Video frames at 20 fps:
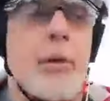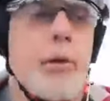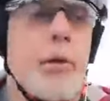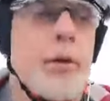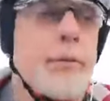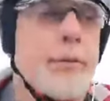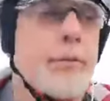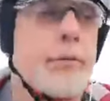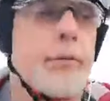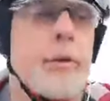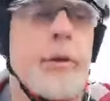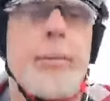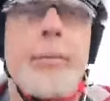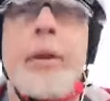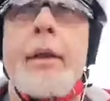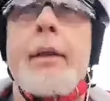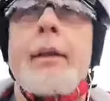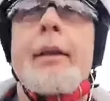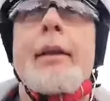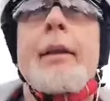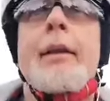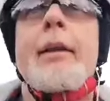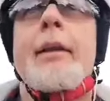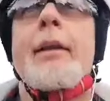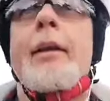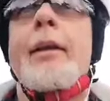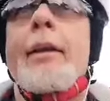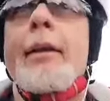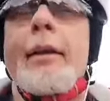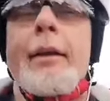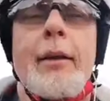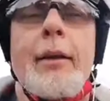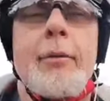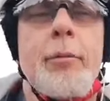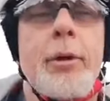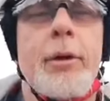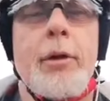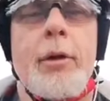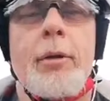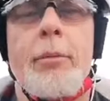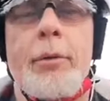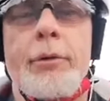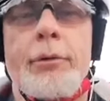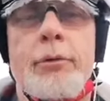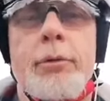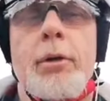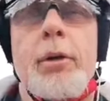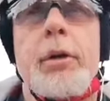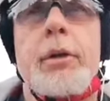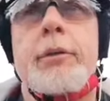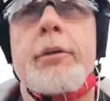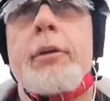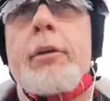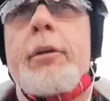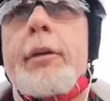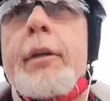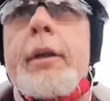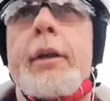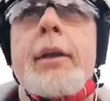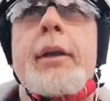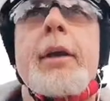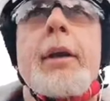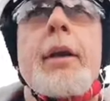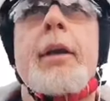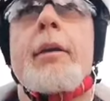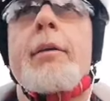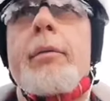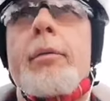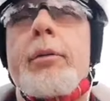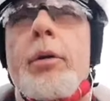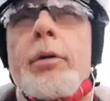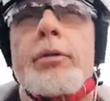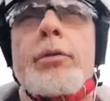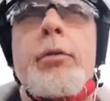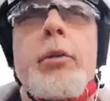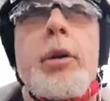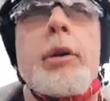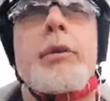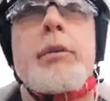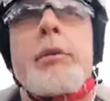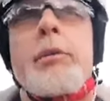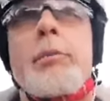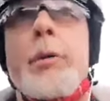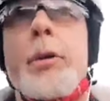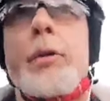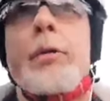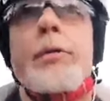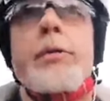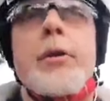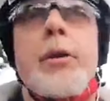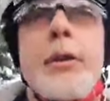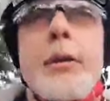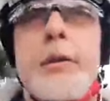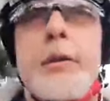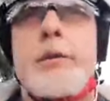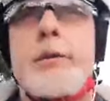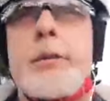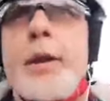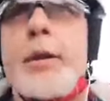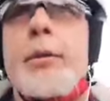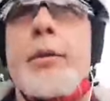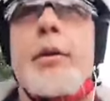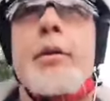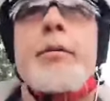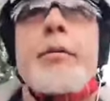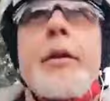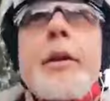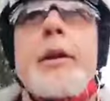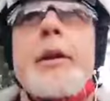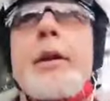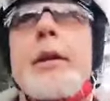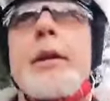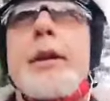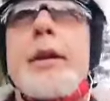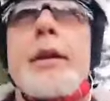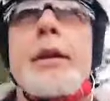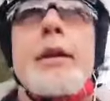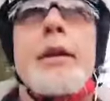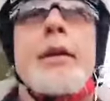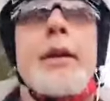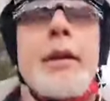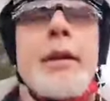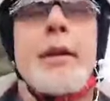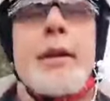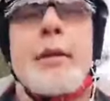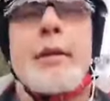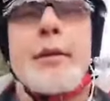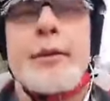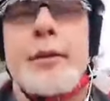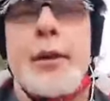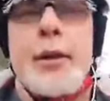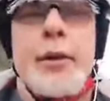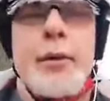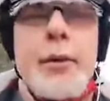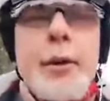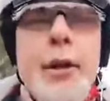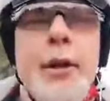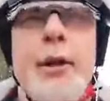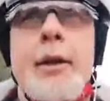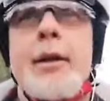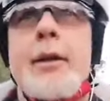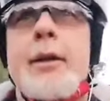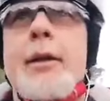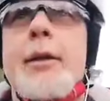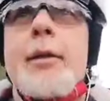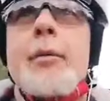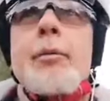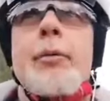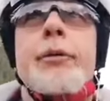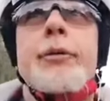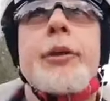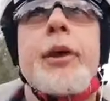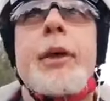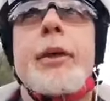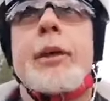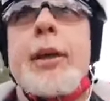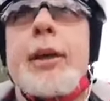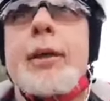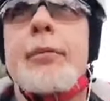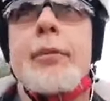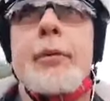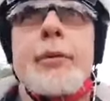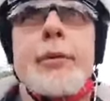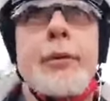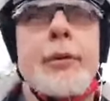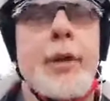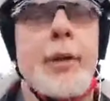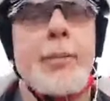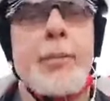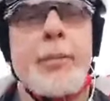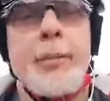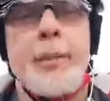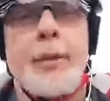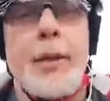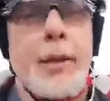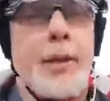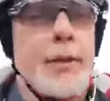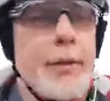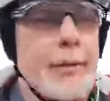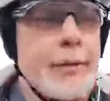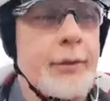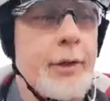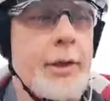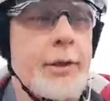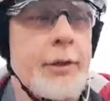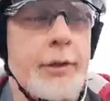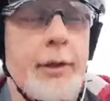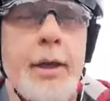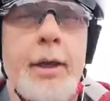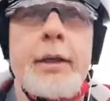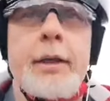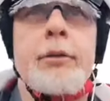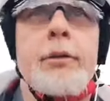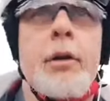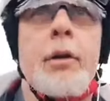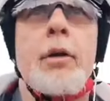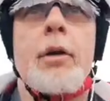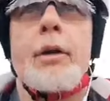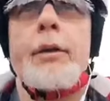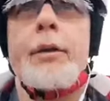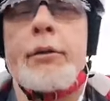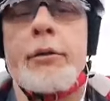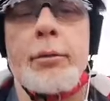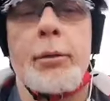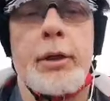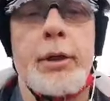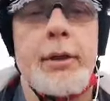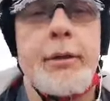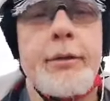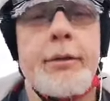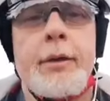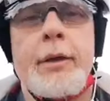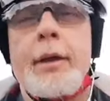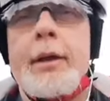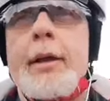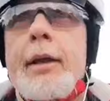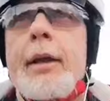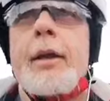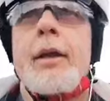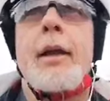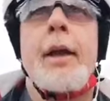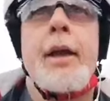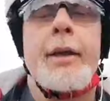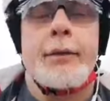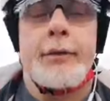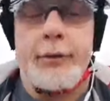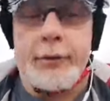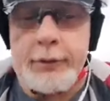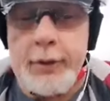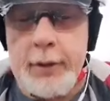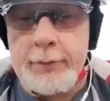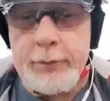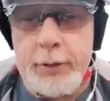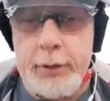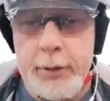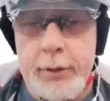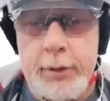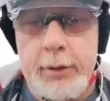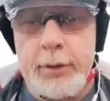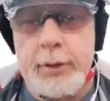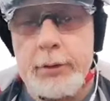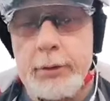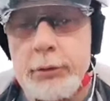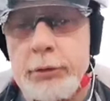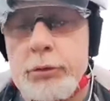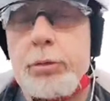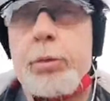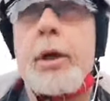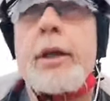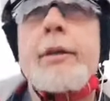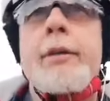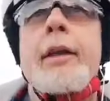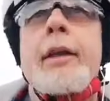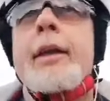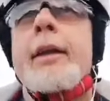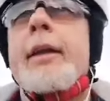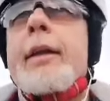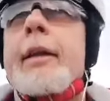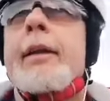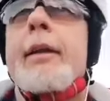the live stream when I was trying to turn the, not trying to, when I was turning the sound off. So we'll start again. It's Saturday, July the 20th at 7:20